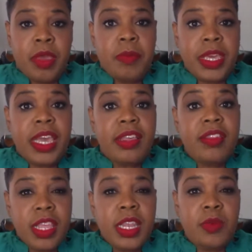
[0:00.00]

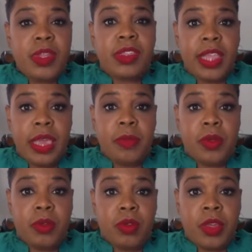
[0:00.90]
Because Sydney was
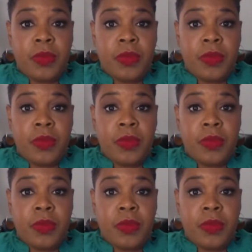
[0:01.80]
labeled